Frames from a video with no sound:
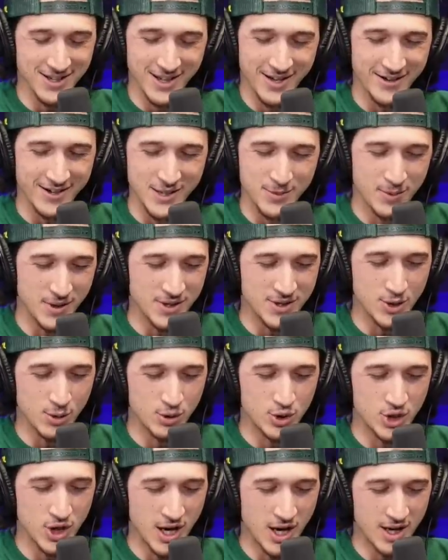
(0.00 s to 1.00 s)
hilarious. But
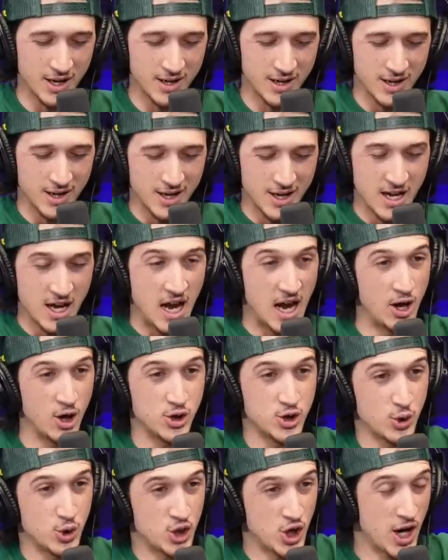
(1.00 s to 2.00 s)
so Sean, and
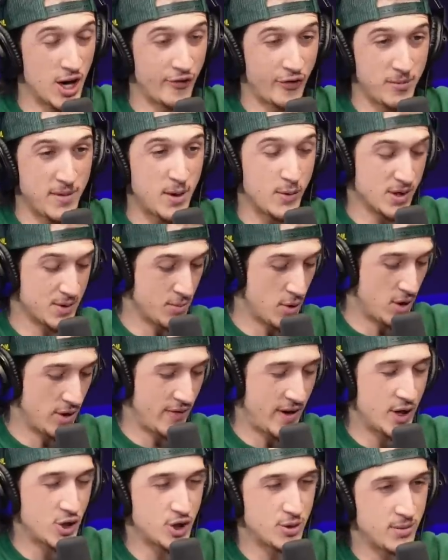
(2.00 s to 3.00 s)
also Sean for me was
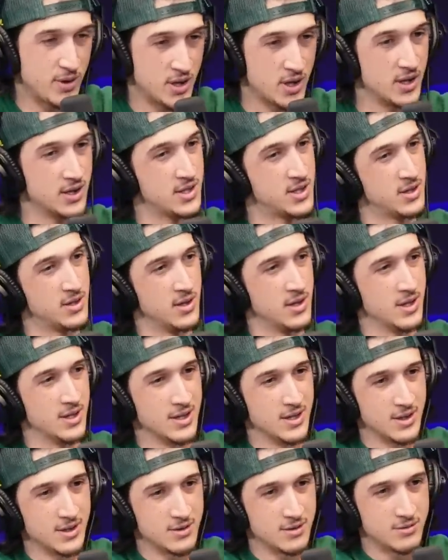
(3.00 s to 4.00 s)
motivation because
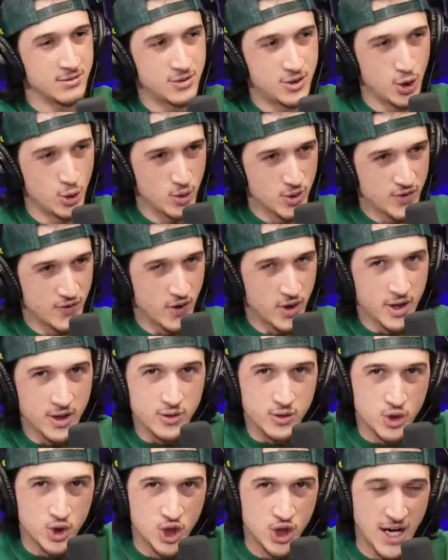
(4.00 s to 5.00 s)
dude was
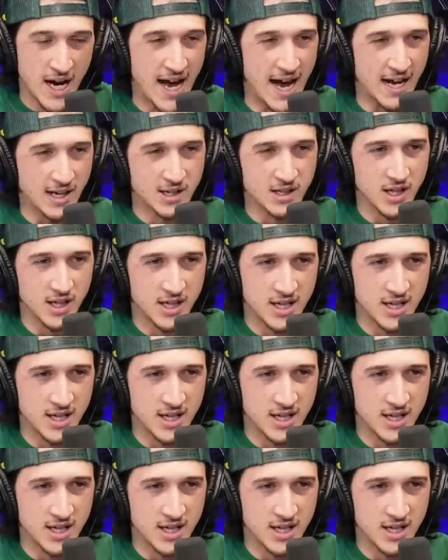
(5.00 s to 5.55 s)
fucking jacked.